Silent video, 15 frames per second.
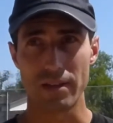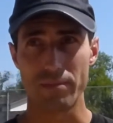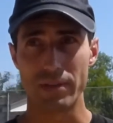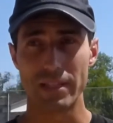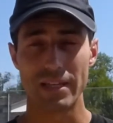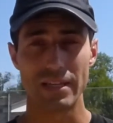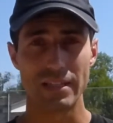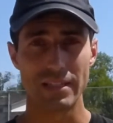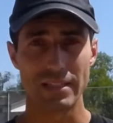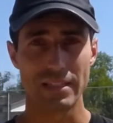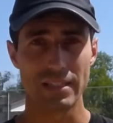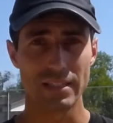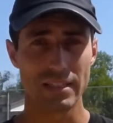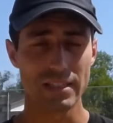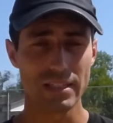I mean,
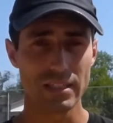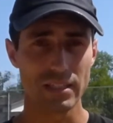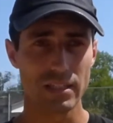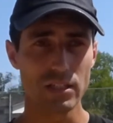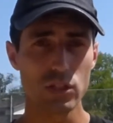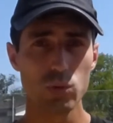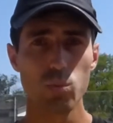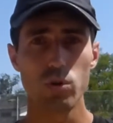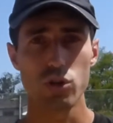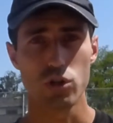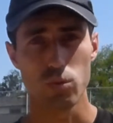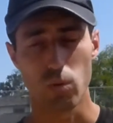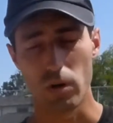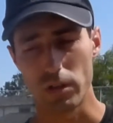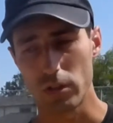this is what
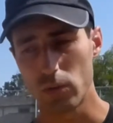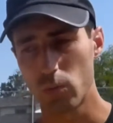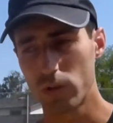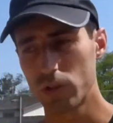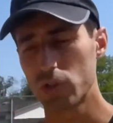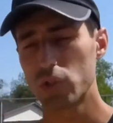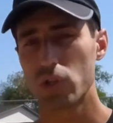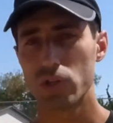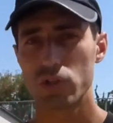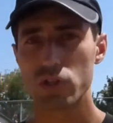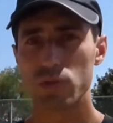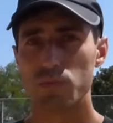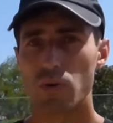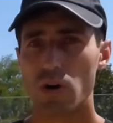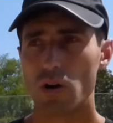you want. You want to start
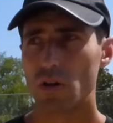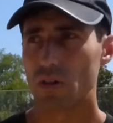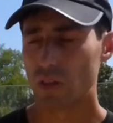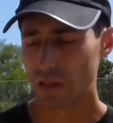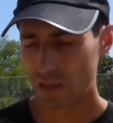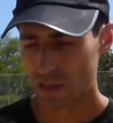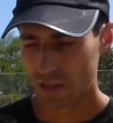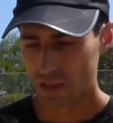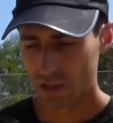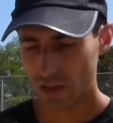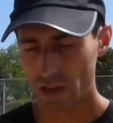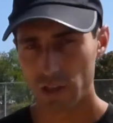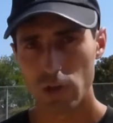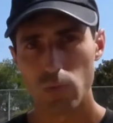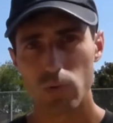small,
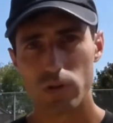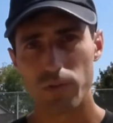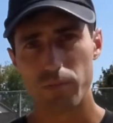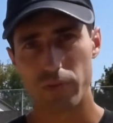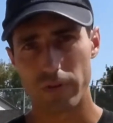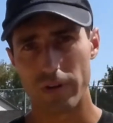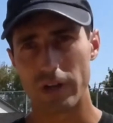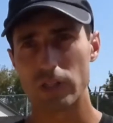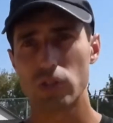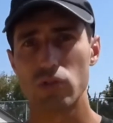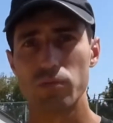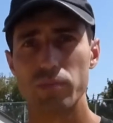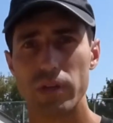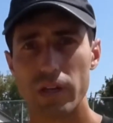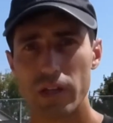and you want to progress
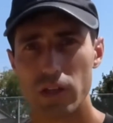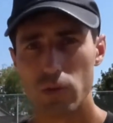to big.